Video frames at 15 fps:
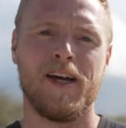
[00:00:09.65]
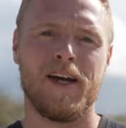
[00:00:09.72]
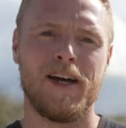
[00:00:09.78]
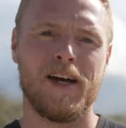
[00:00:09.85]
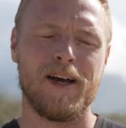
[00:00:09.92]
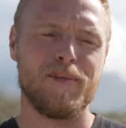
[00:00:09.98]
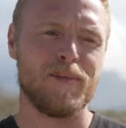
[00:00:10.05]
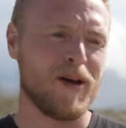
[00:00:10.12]

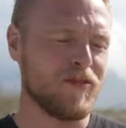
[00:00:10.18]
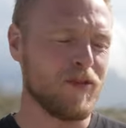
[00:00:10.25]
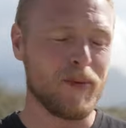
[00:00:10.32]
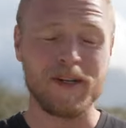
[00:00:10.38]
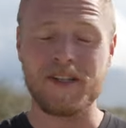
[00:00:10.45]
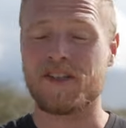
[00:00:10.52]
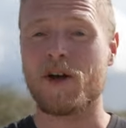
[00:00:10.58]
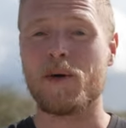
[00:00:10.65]
Um,
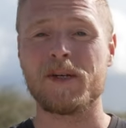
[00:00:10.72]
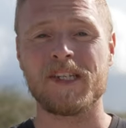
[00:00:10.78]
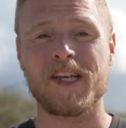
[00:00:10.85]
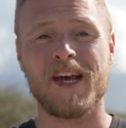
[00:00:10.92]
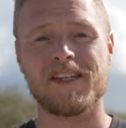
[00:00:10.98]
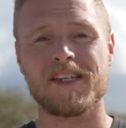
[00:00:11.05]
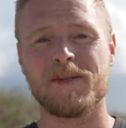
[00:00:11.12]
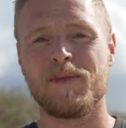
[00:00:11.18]
everybody's always
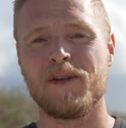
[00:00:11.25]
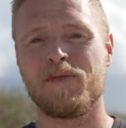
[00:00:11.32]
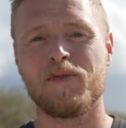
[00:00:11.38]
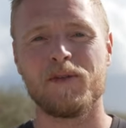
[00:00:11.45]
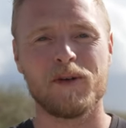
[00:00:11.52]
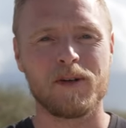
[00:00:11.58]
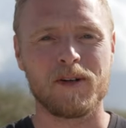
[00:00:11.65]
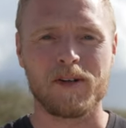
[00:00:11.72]
asking me
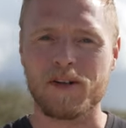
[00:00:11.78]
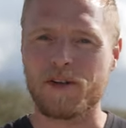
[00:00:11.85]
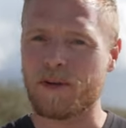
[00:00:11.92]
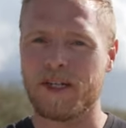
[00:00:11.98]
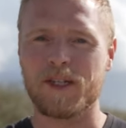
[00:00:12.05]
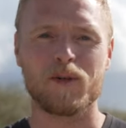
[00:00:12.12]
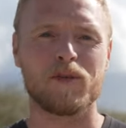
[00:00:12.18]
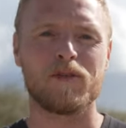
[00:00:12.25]
for
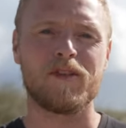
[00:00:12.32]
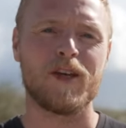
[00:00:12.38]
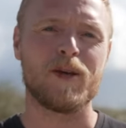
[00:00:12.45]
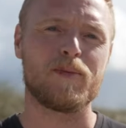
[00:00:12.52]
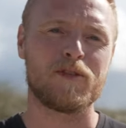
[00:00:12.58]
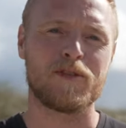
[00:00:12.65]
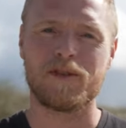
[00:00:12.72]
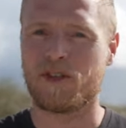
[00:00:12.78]
critical
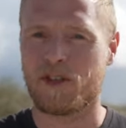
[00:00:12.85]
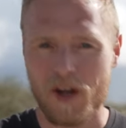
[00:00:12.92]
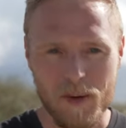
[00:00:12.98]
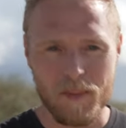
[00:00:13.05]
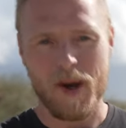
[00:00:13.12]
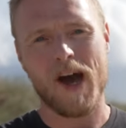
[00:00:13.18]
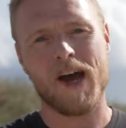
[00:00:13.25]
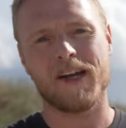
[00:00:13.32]
tips to
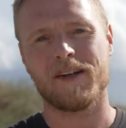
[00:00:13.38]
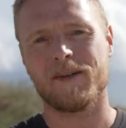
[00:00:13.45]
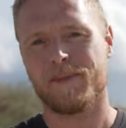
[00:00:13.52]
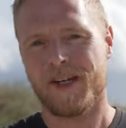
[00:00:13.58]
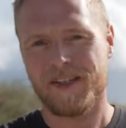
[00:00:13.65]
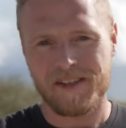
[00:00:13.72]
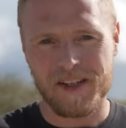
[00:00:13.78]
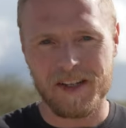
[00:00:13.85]
jump higher,
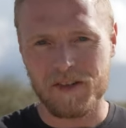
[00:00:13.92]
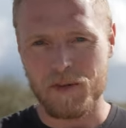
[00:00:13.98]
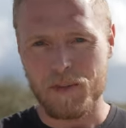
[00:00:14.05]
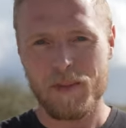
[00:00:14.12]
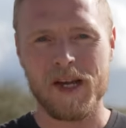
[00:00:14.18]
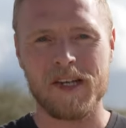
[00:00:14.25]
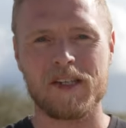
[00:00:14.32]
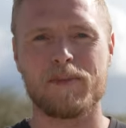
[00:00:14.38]
basically to
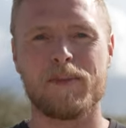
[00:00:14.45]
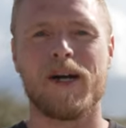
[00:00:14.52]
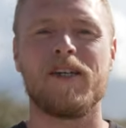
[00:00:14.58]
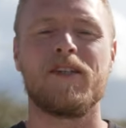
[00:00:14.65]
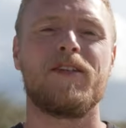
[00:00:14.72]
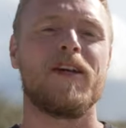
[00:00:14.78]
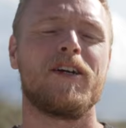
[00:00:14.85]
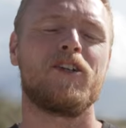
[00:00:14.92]

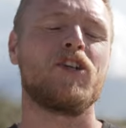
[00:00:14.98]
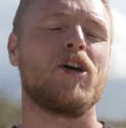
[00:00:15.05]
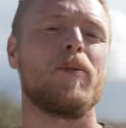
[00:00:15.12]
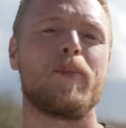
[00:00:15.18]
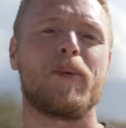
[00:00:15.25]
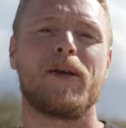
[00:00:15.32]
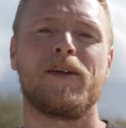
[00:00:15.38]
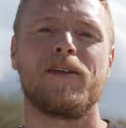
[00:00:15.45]
maximize their
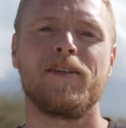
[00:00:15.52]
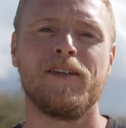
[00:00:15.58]
jumping.